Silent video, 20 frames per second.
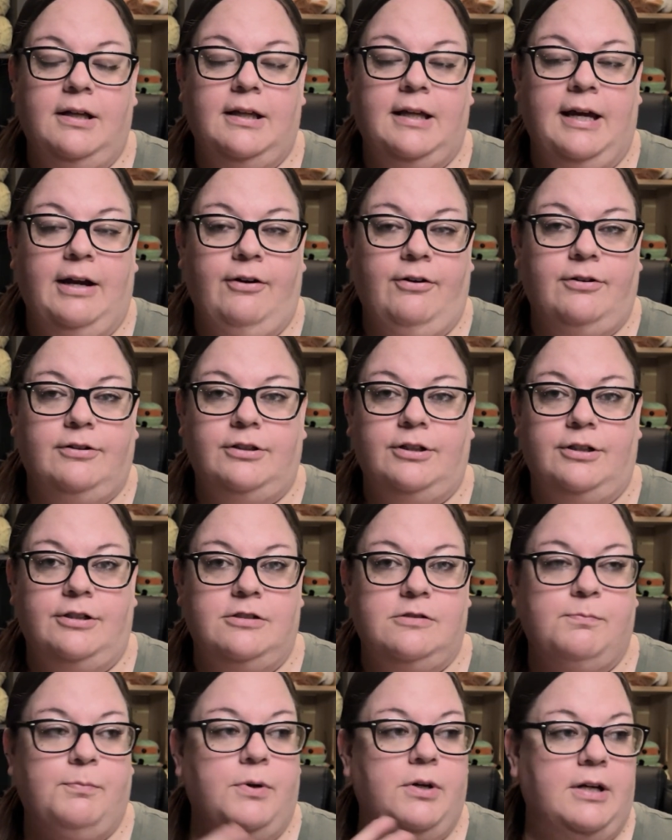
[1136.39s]

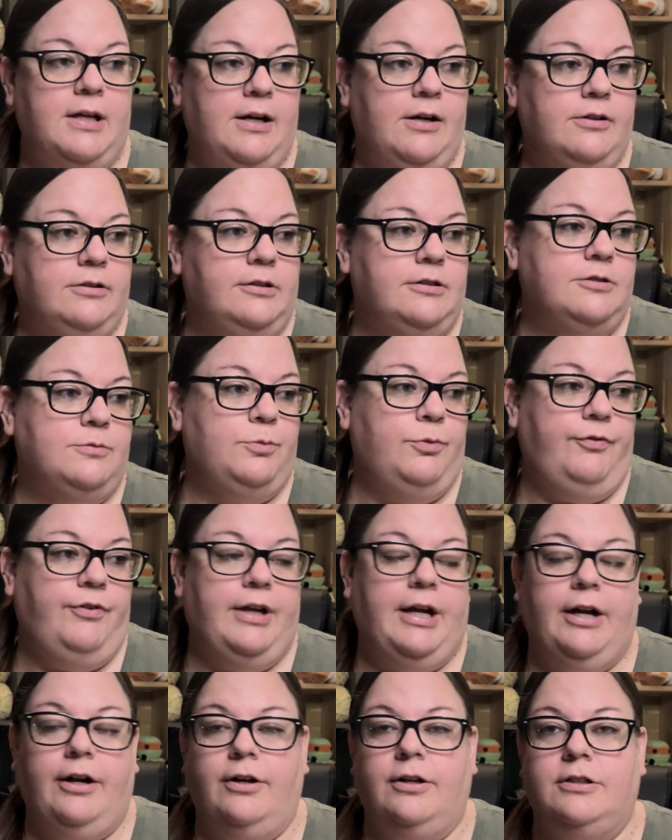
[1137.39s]
characters, book characters, movie
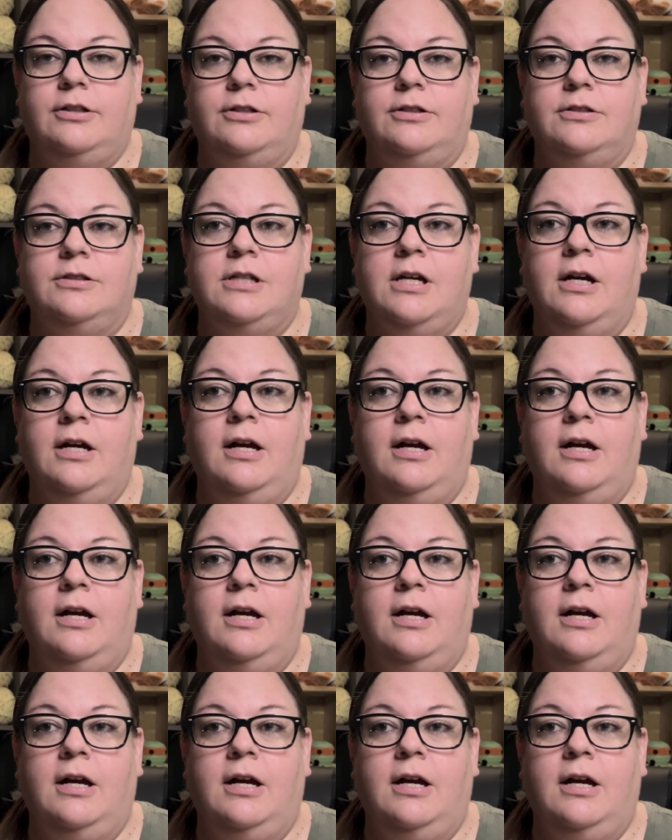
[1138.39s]
characters.